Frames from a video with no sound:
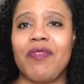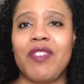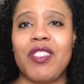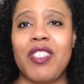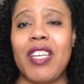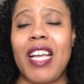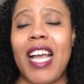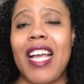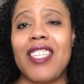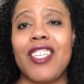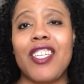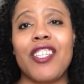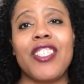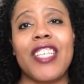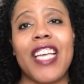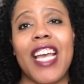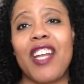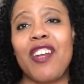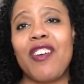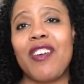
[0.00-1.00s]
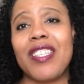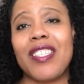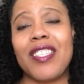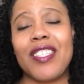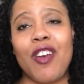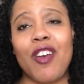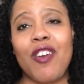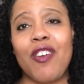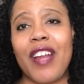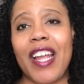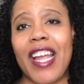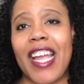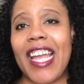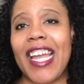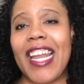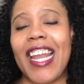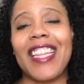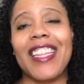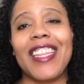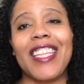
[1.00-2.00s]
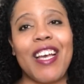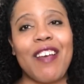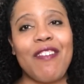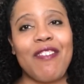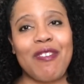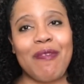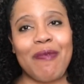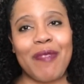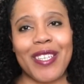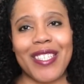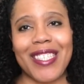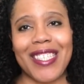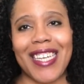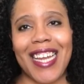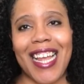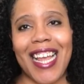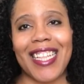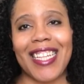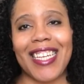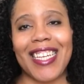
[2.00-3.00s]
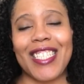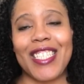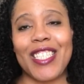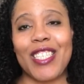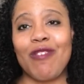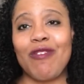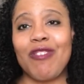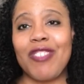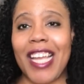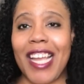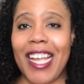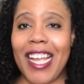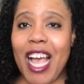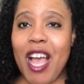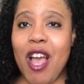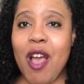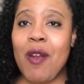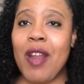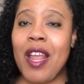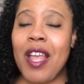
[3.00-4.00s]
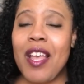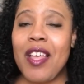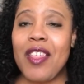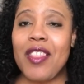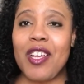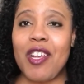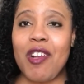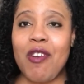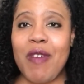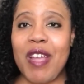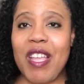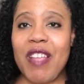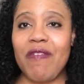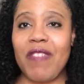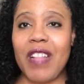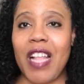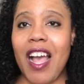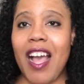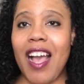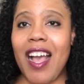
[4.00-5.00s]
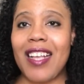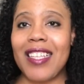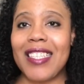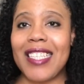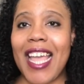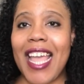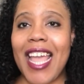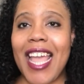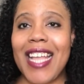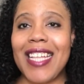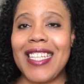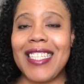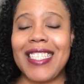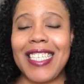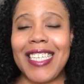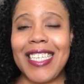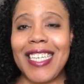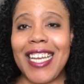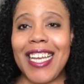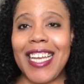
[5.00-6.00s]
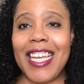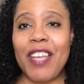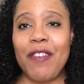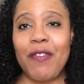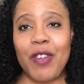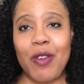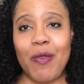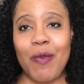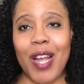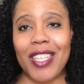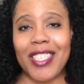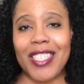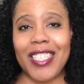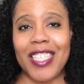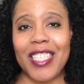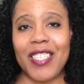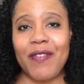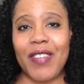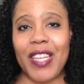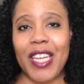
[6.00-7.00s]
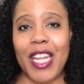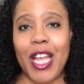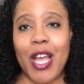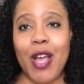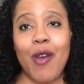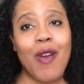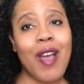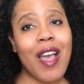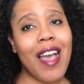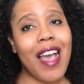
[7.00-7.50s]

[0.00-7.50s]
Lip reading: You guys, her channel is so great and I love her personality. So check out the Qween Vlogs. And Tina, if you're watching this video,